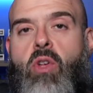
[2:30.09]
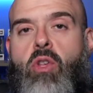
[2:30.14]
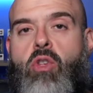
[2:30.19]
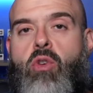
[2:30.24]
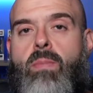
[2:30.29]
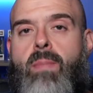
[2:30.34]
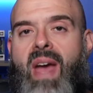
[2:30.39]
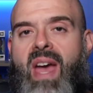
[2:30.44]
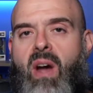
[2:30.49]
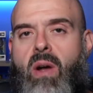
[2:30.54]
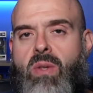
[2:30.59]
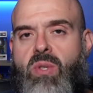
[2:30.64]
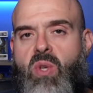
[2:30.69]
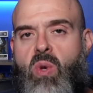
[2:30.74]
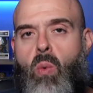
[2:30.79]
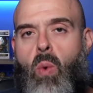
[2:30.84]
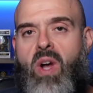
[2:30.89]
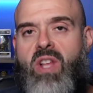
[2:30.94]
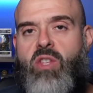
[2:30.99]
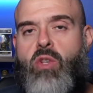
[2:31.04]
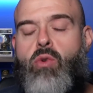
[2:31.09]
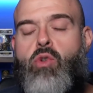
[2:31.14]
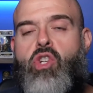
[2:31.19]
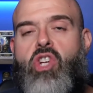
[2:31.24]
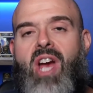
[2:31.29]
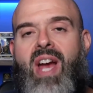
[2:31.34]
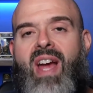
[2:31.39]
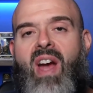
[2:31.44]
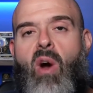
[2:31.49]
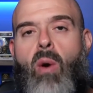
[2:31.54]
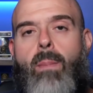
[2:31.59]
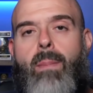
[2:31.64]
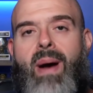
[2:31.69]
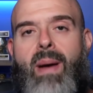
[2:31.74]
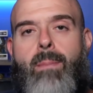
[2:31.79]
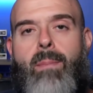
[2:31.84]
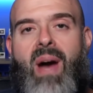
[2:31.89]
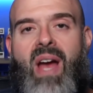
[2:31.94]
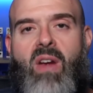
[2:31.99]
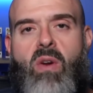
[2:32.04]
you may also want to check out my
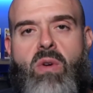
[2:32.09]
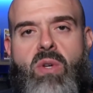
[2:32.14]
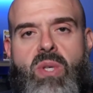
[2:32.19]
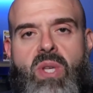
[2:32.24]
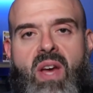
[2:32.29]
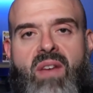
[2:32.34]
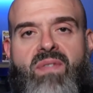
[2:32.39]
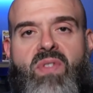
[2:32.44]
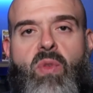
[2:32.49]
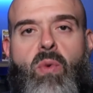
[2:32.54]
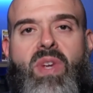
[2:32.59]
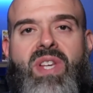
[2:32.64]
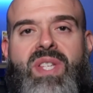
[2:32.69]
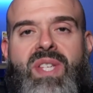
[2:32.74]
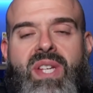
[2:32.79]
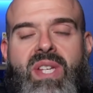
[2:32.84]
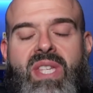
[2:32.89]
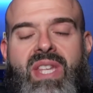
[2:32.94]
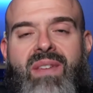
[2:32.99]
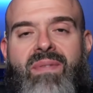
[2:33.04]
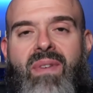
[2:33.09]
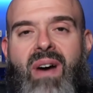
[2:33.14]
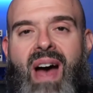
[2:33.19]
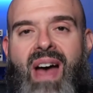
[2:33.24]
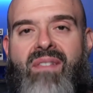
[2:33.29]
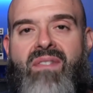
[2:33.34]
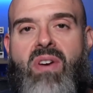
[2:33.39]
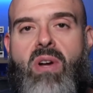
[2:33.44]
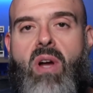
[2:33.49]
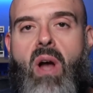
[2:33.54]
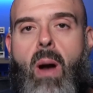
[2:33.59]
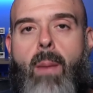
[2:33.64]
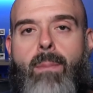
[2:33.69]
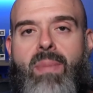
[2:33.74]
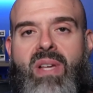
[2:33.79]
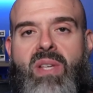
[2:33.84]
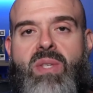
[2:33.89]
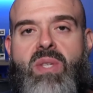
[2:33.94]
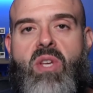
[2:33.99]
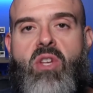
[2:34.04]
Microsoft 365
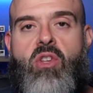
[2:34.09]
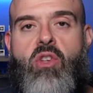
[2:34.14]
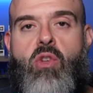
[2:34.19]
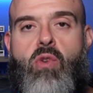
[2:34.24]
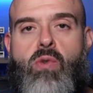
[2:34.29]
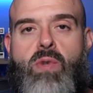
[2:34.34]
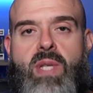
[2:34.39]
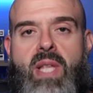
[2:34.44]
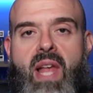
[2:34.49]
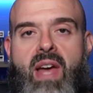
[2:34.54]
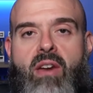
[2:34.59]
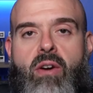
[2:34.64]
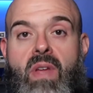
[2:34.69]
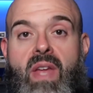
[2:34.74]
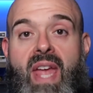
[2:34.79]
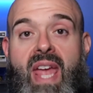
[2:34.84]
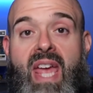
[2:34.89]
Compass newsletter.